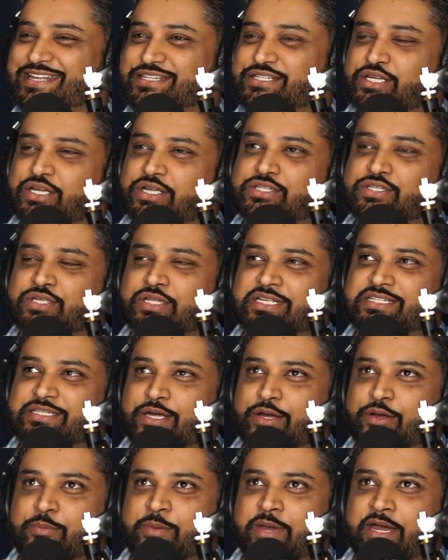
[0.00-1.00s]
So let's
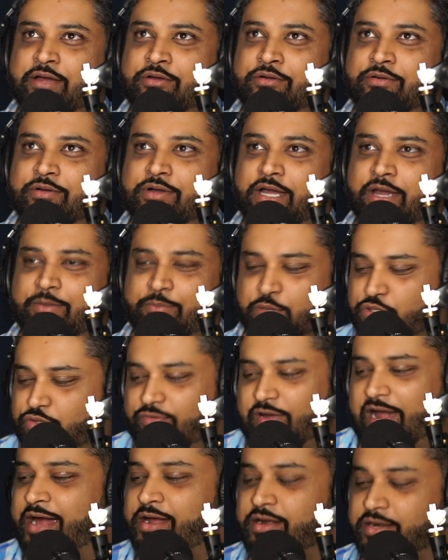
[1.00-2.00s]
talk about, you've
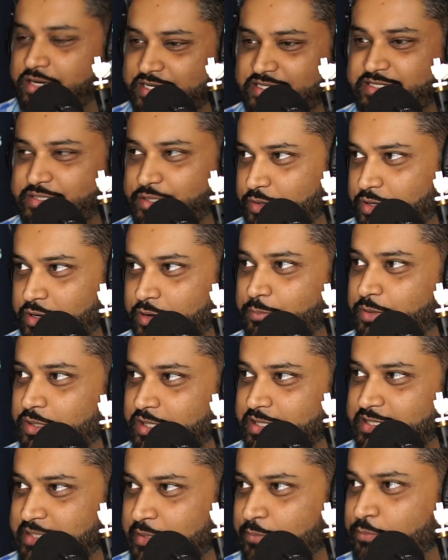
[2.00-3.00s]
hired an SEO company
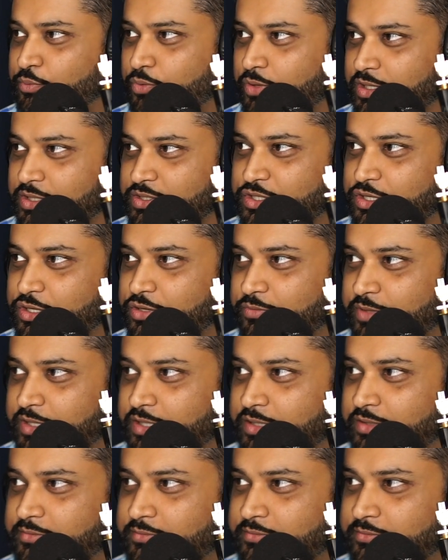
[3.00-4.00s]
at some point in your
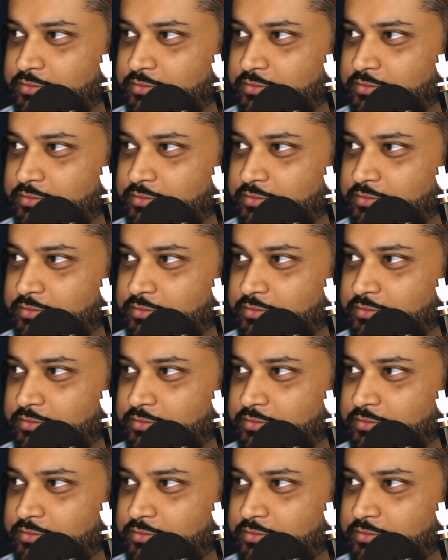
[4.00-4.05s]
career.